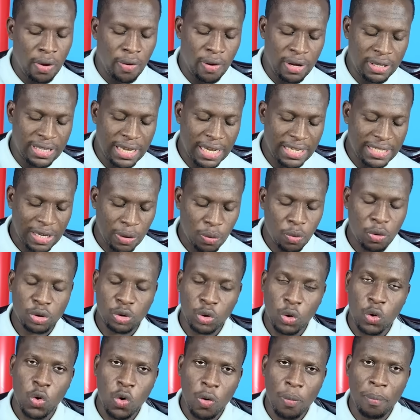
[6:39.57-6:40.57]
Or say se
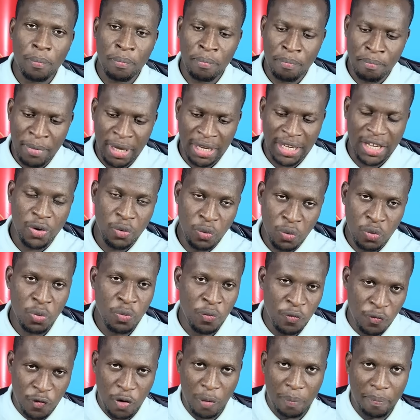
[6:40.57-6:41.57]
Kotoko making
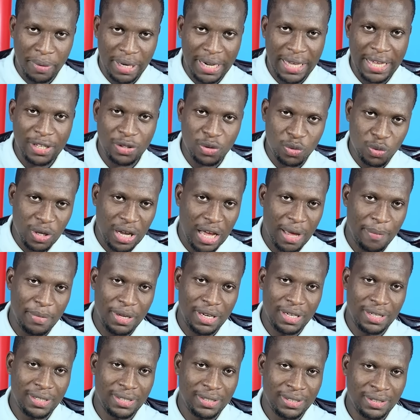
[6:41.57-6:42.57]
room for players to come
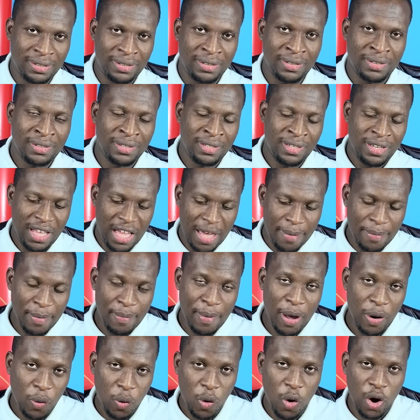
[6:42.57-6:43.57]
in. Ebi
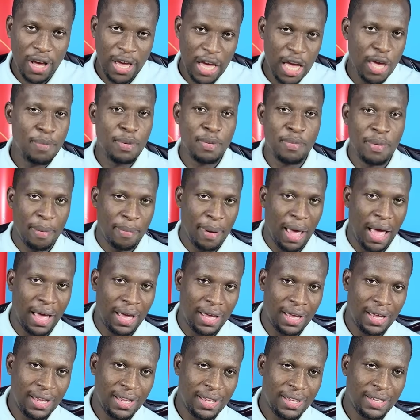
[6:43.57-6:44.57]
be ko ebi
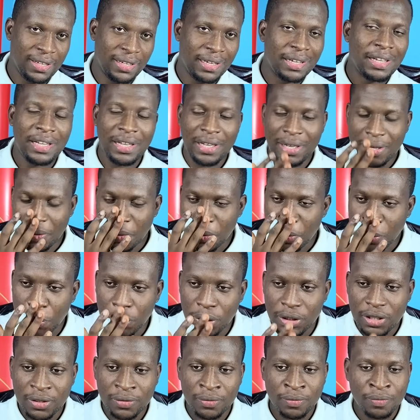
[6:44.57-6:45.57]
beba.
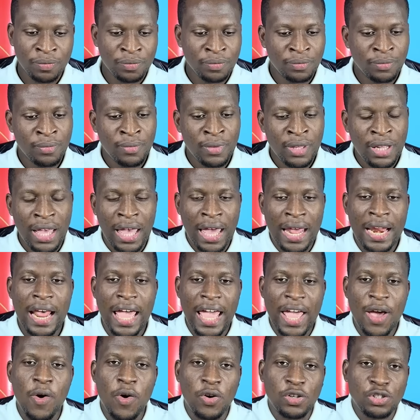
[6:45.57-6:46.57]
Good. And
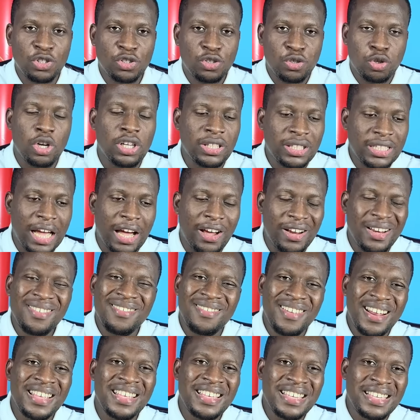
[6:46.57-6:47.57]
I was slot out
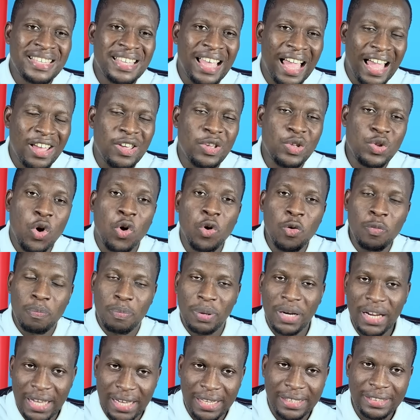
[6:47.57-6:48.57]
the register
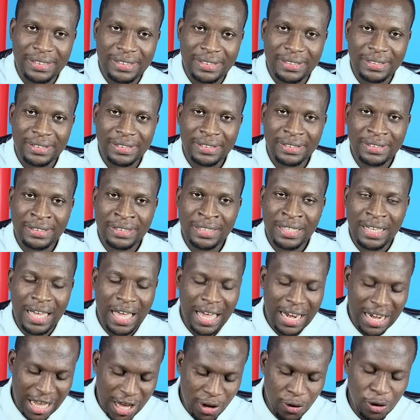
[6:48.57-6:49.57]
young players.
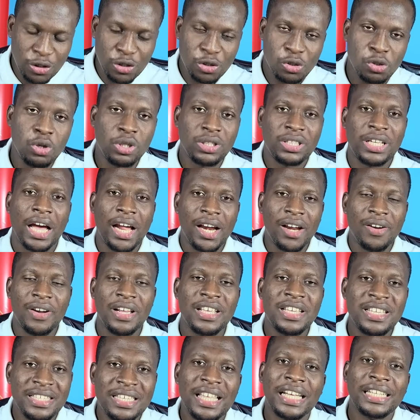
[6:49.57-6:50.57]
And I was slot out the
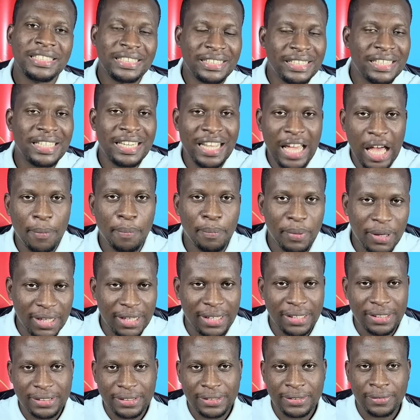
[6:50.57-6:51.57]
register senior
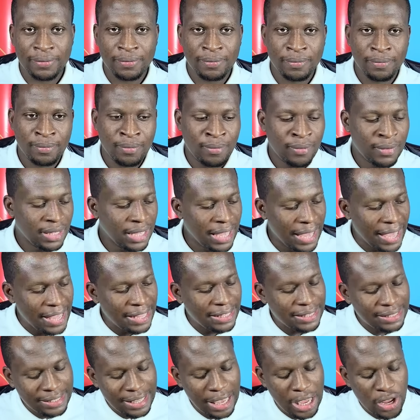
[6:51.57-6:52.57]
players.
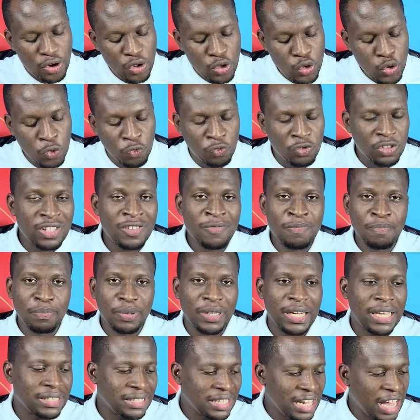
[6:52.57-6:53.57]
A 10 youth team
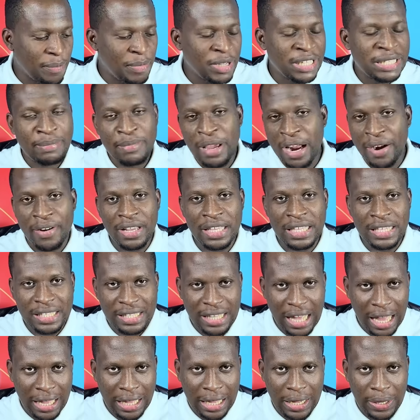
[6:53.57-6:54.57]
players now bit me a
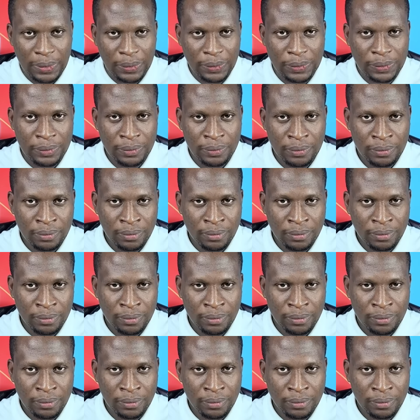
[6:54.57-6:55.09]
register account.